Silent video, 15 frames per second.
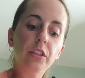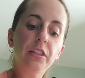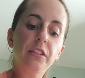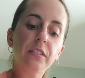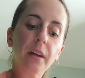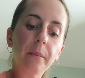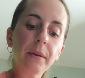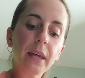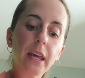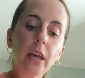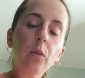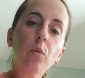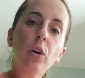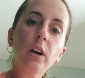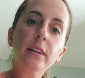Some
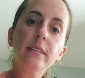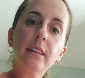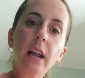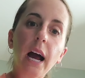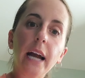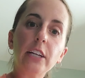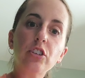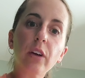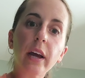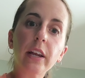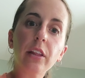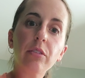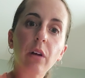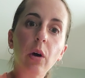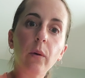key words that I try
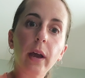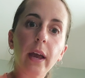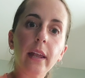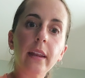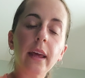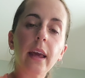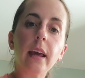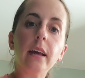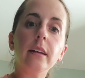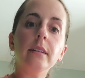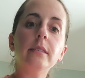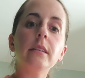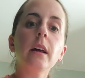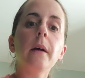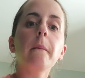to throw in
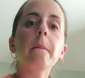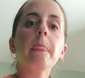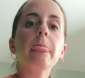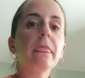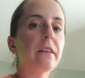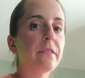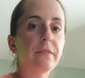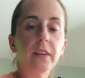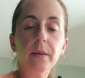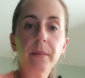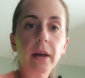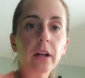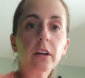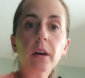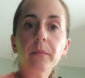is the
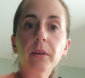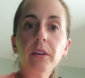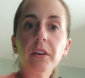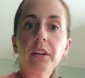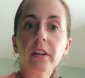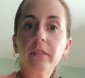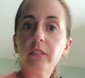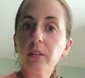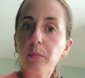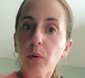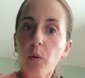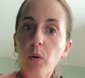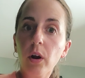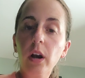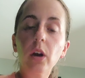female community of
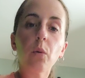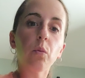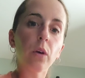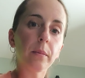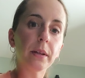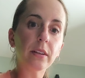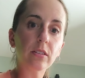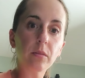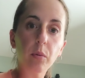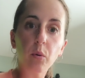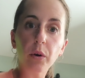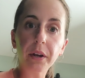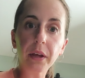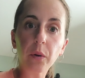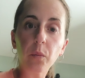support, women
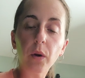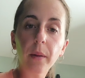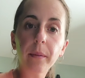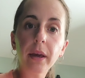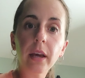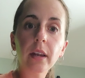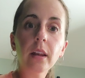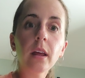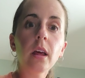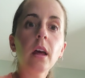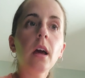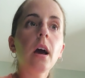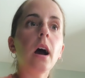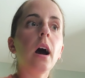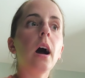supporting women.
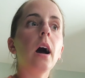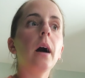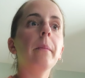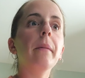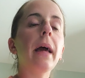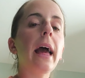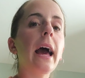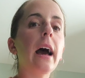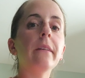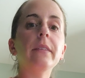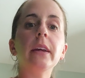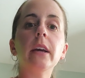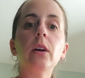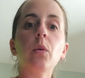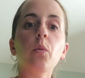
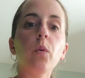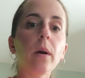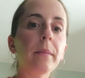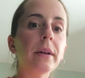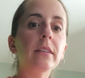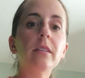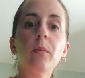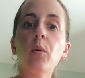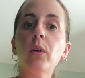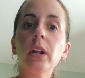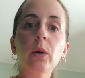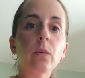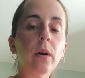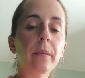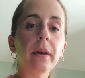Having women
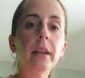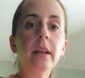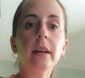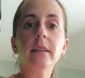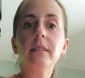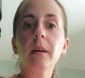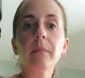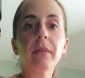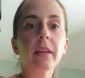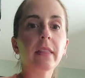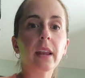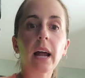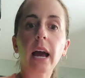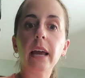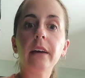supporting women is something
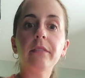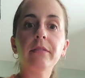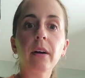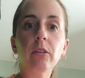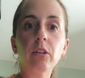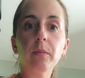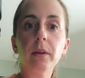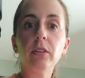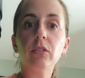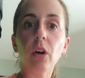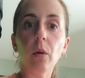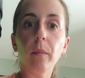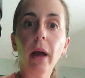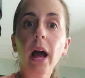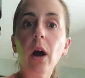that I have found to be
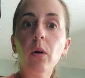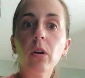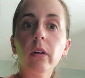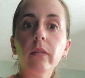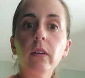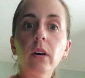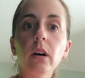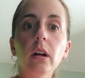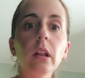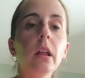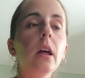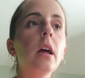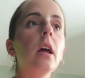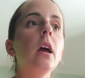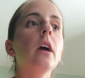so powerful.
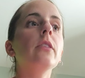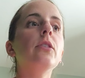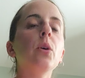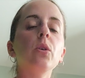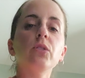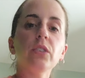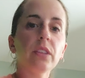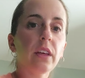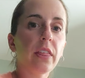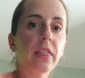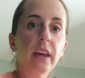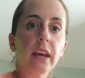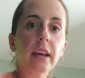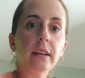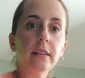Those are the
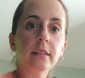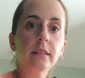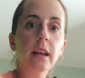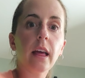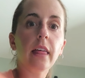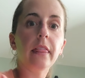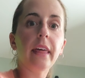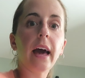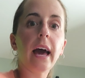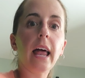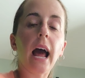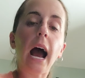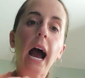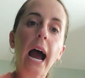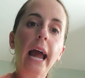things that
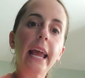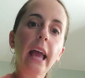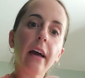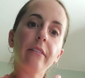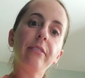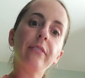I have